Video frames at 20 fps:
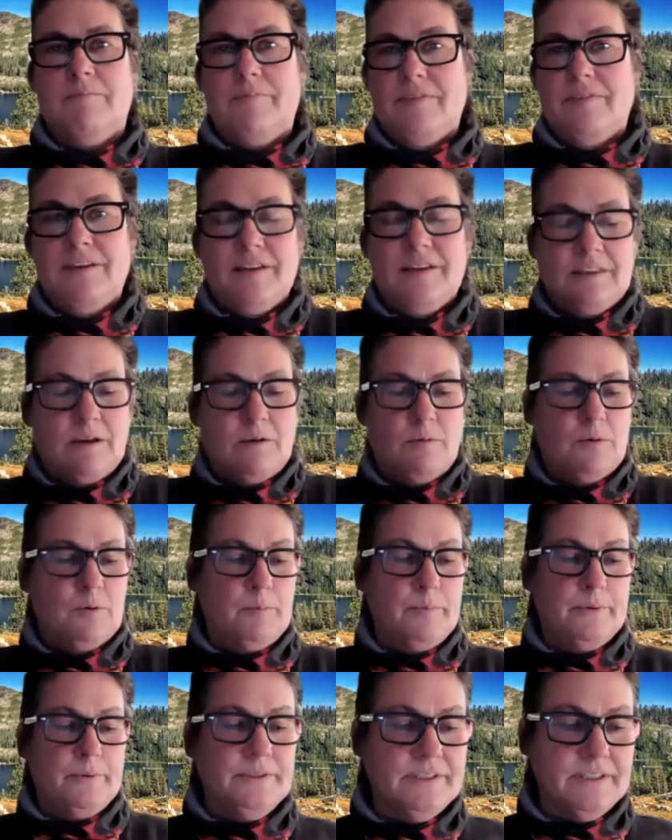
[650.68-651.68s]
thing that we're
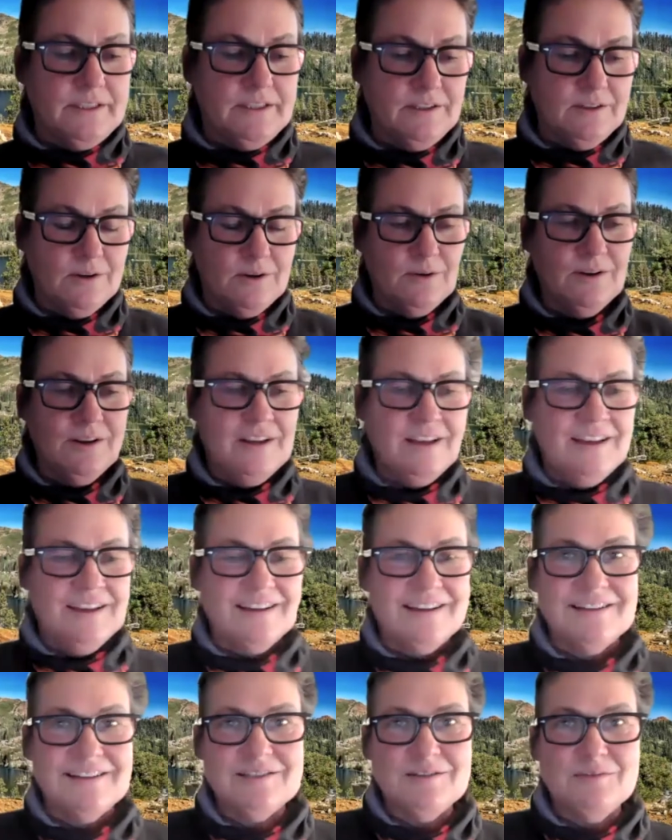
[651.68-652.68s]
building,
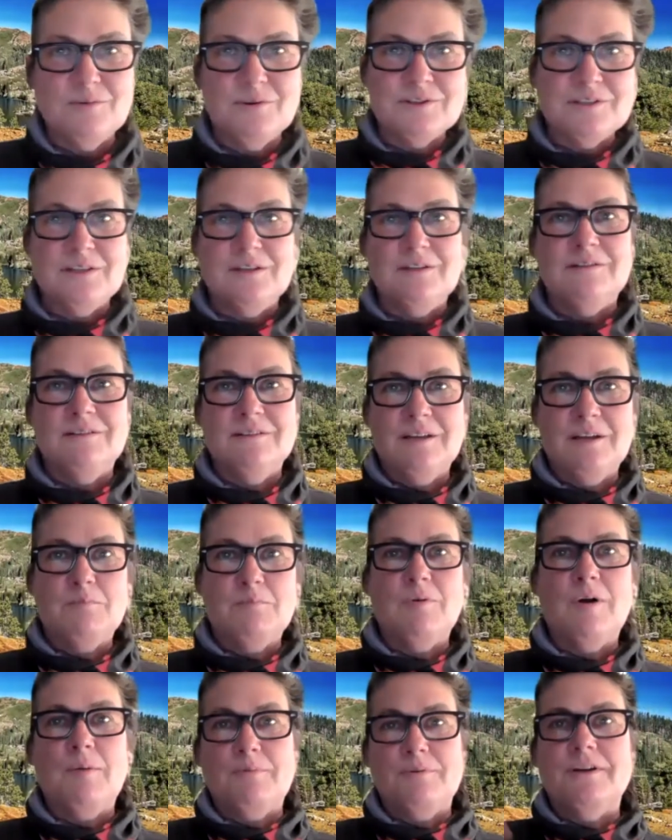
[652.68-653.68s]
because there wasn't like
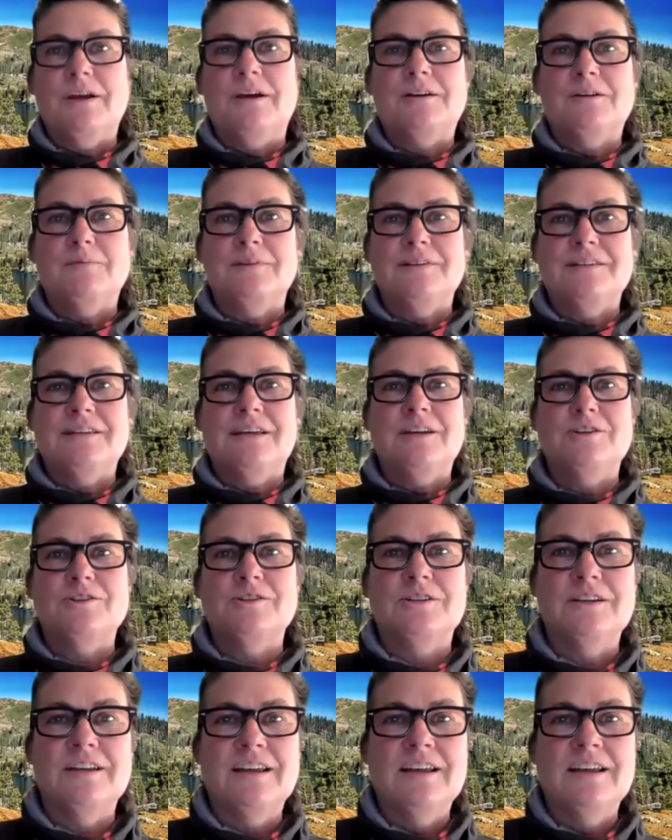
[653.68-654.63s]
proper documentation.